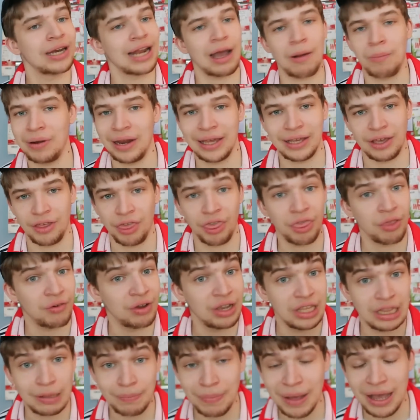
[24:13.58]
now playing a
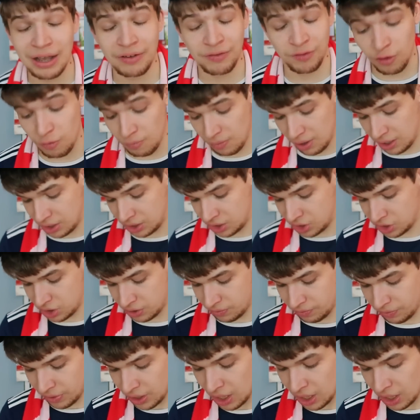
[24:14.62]
3 at the back formation.